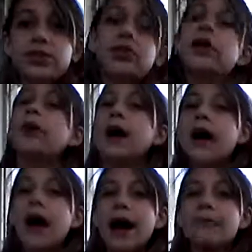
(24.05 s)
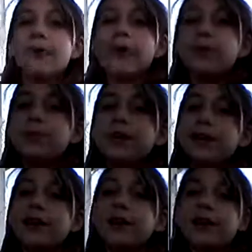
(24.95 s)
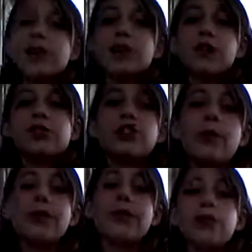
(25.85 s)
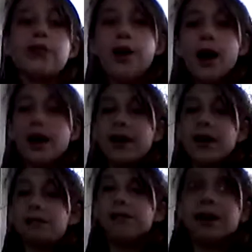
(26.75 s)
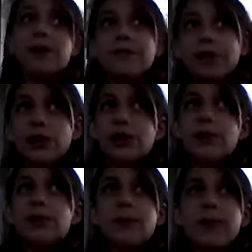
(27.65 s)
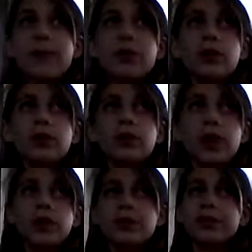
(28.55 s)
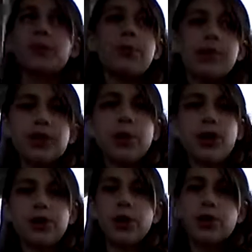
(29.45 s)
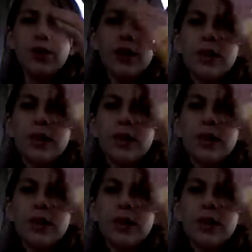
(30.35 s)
So, I'm going to be showing you a few rainbow loom channels that are pretty well known